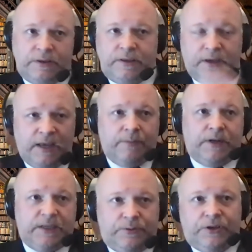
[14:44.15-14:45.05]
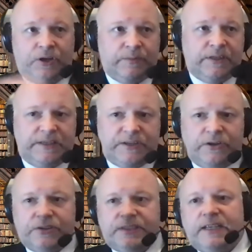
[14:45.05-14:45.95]
the place where you come and
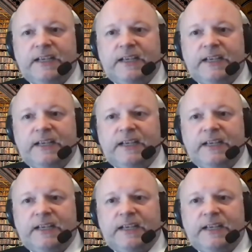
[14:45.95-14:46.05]
discuss.